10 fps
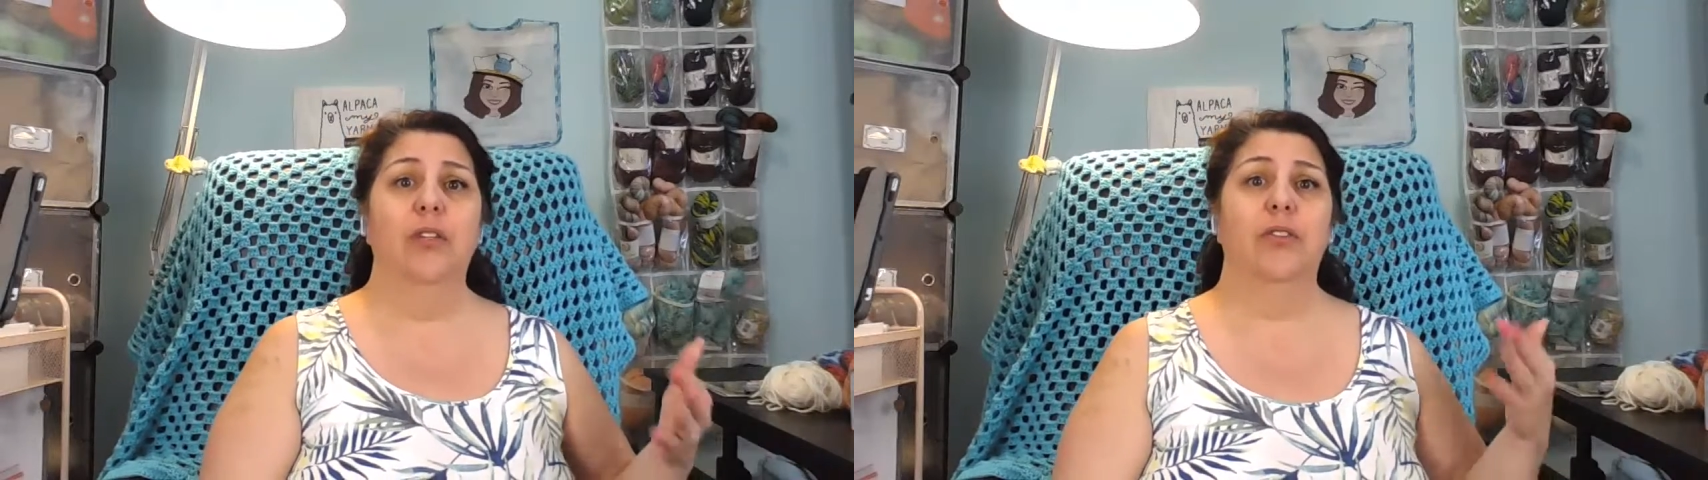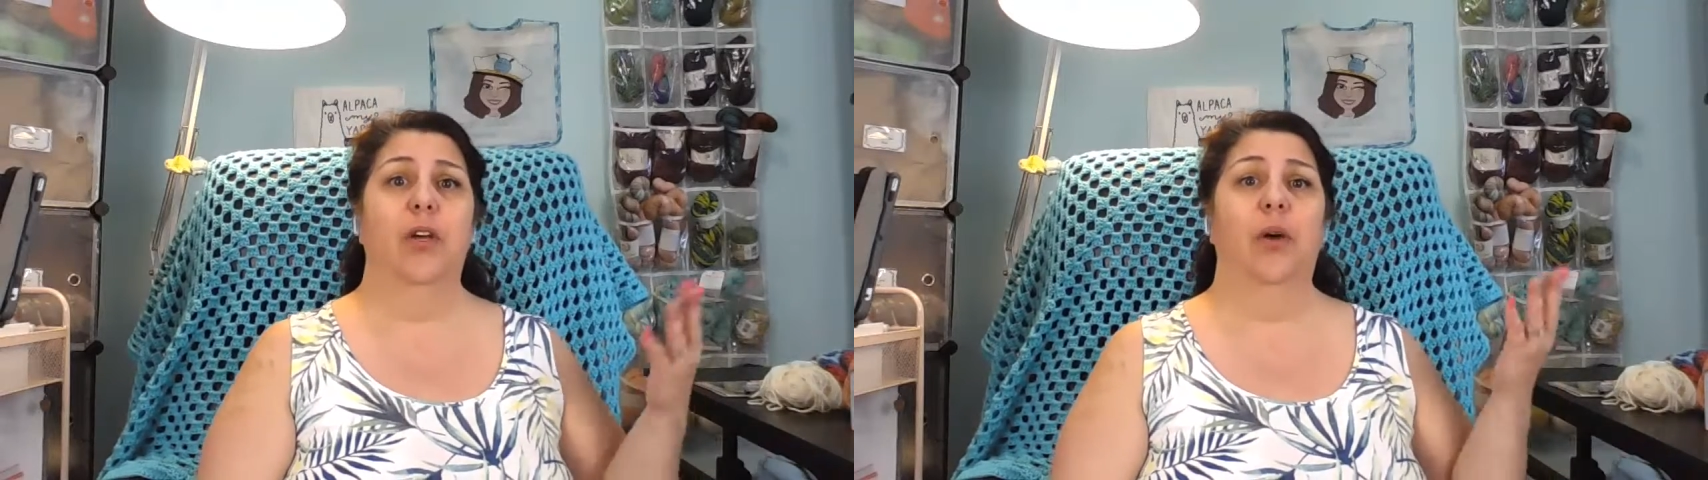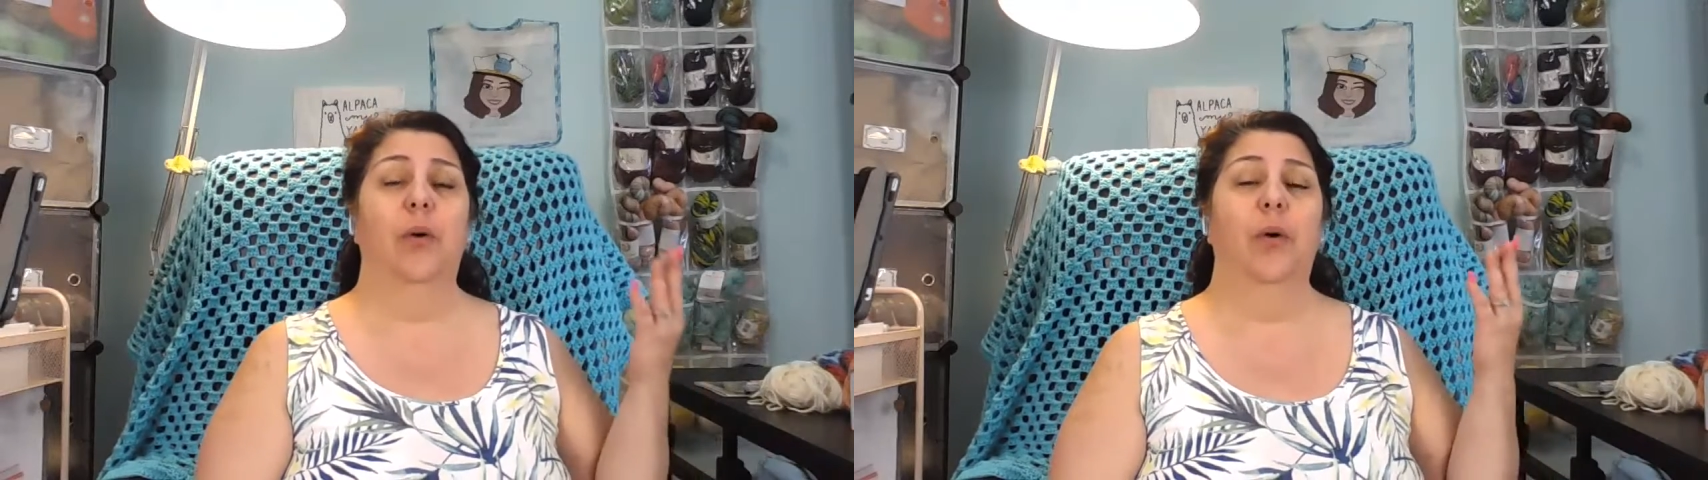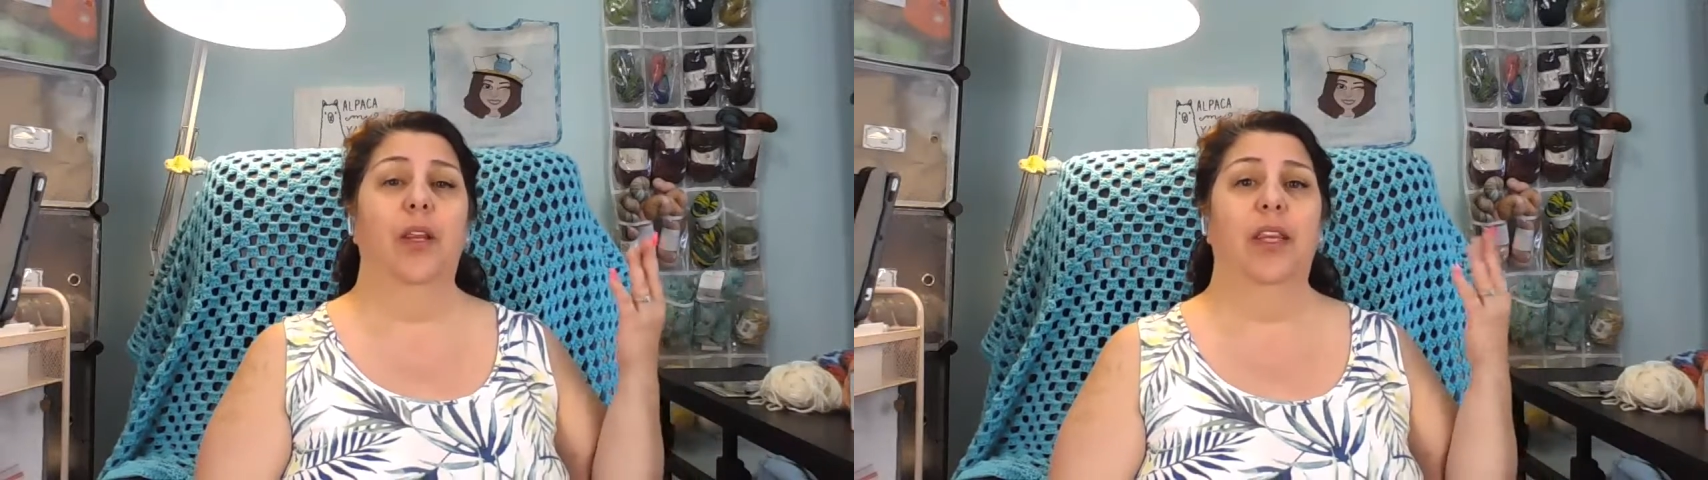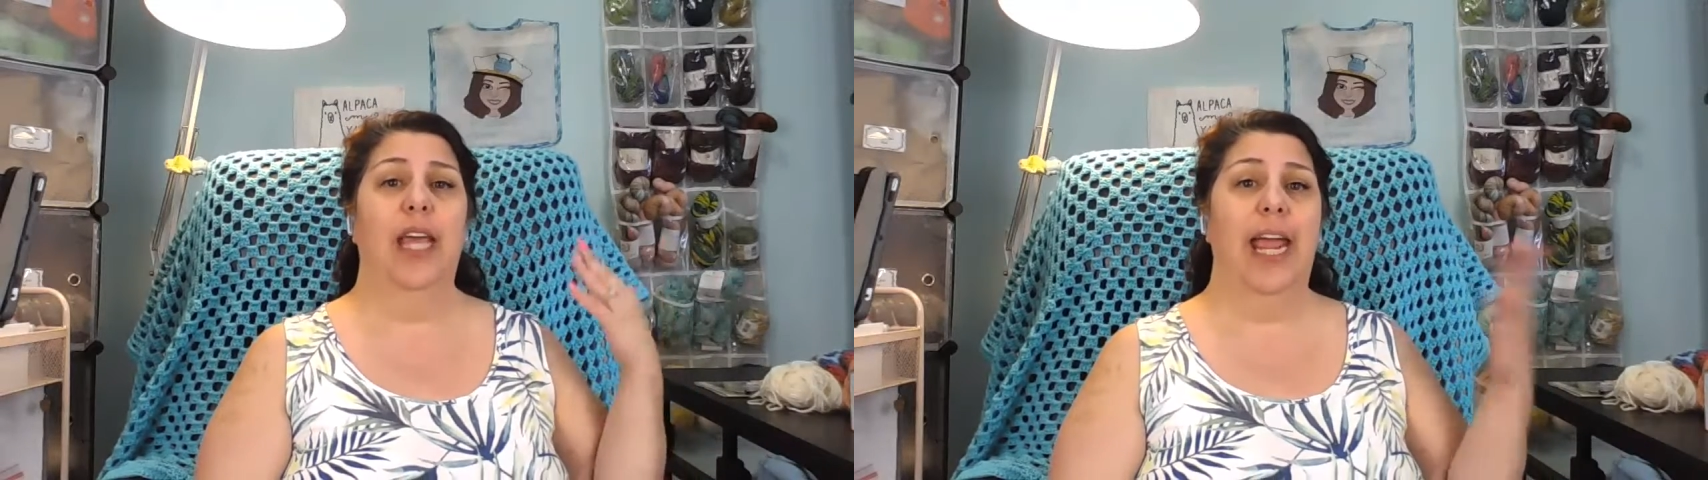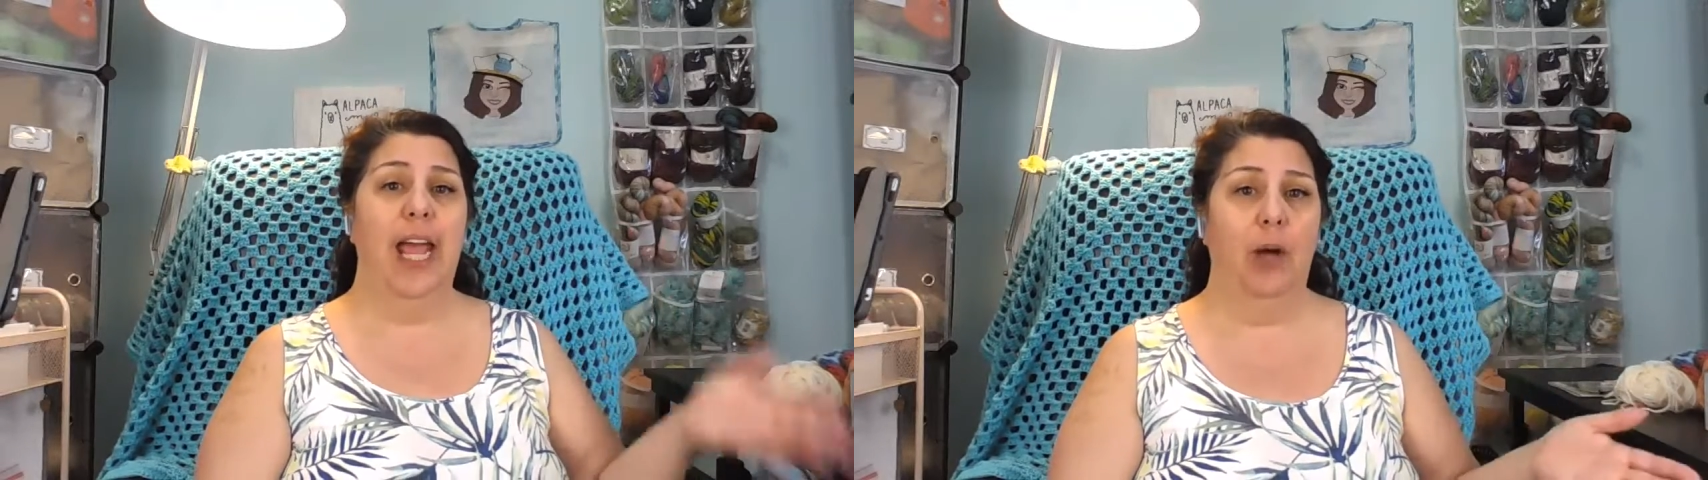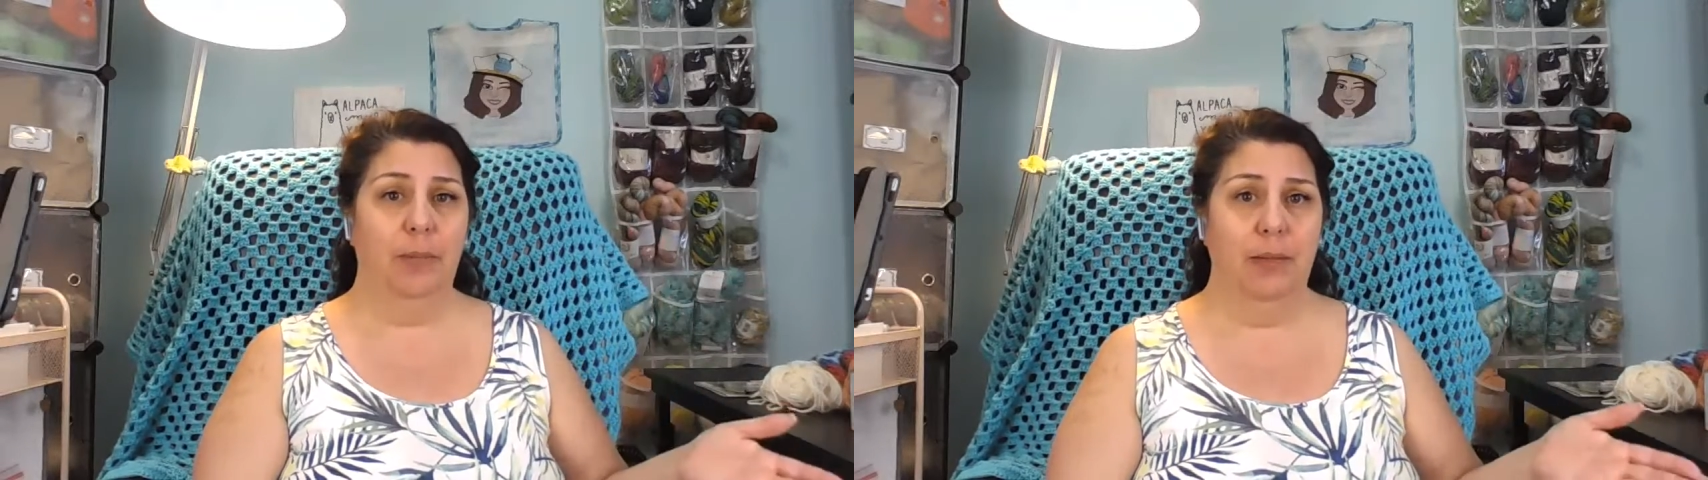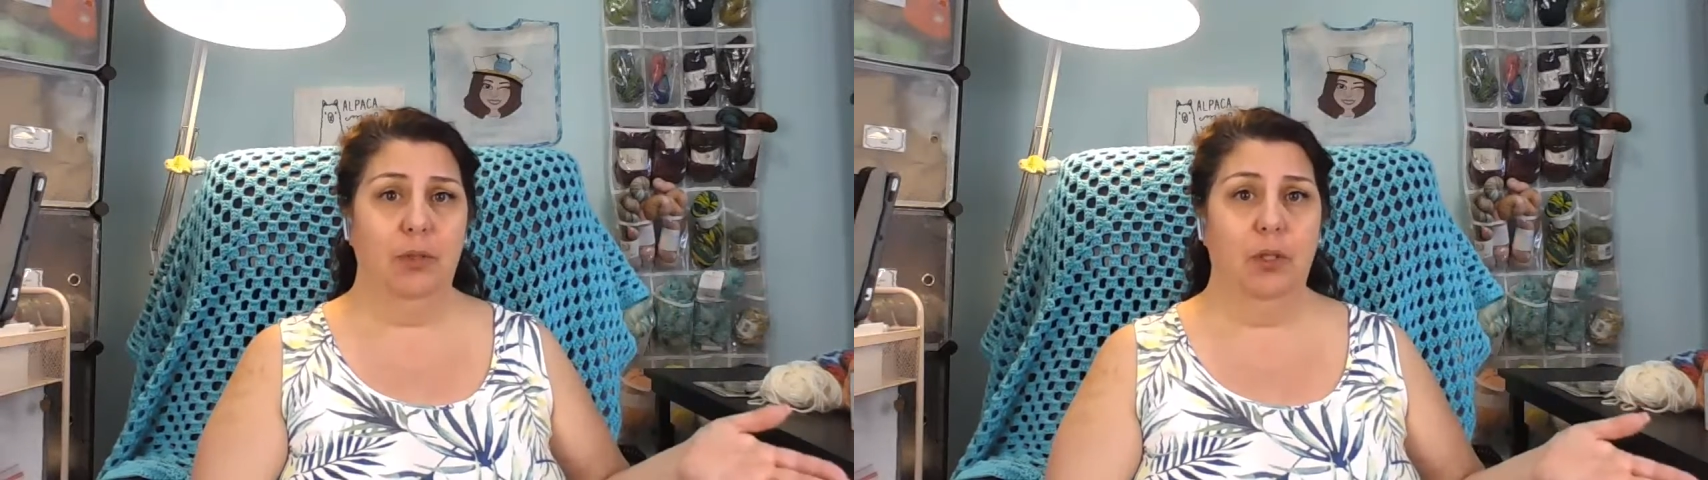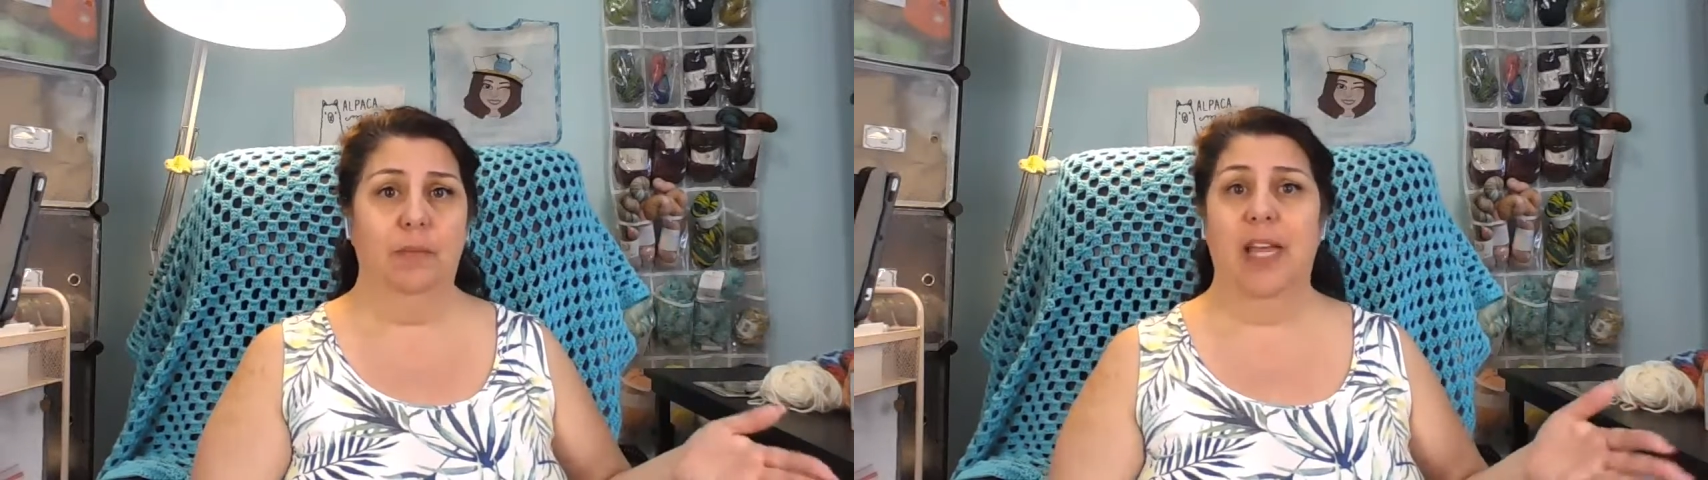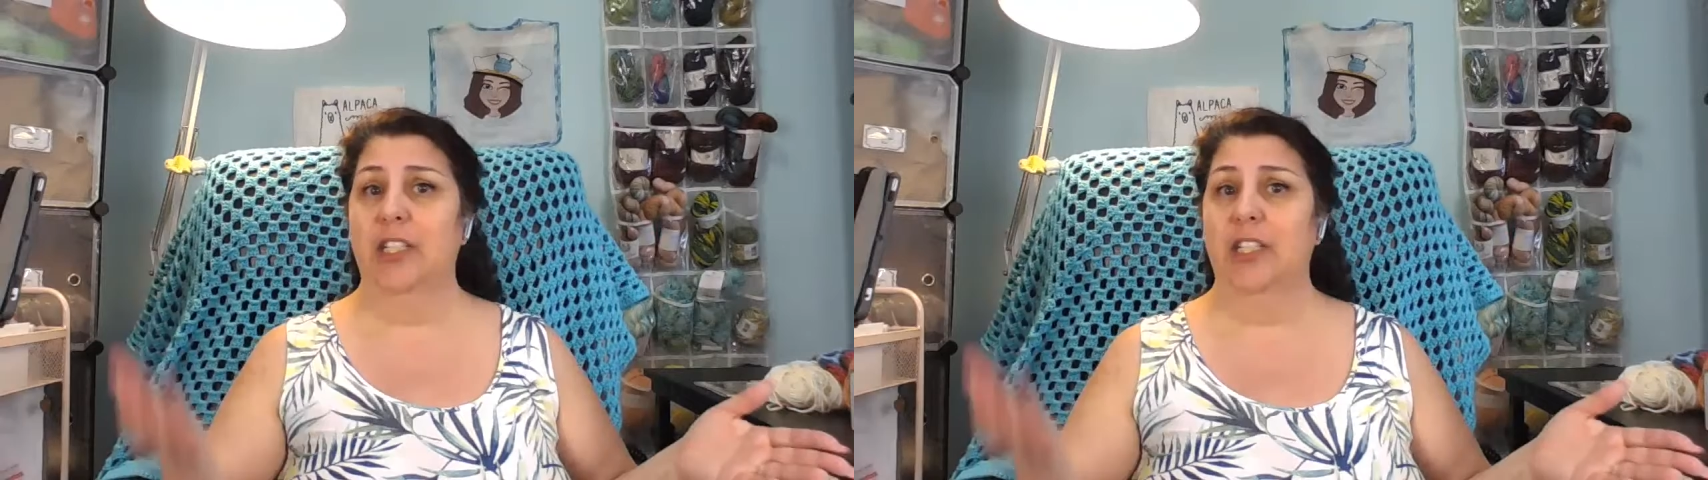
So they help absorb